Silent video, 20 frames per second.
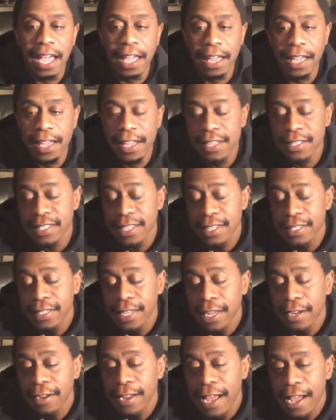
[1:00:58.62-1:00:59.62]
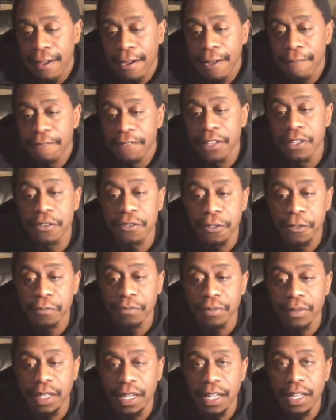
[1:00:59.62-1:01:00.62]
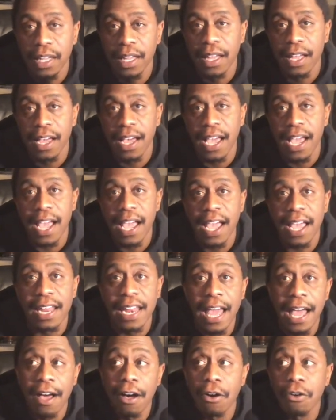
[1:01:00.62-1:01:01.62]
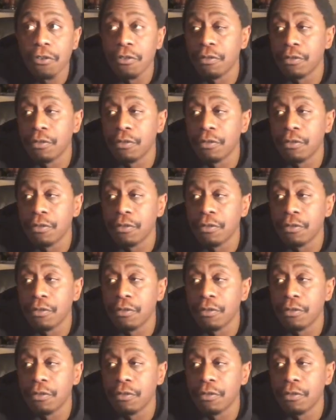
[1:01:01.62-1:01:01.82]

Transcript: it's insight on how I feel and how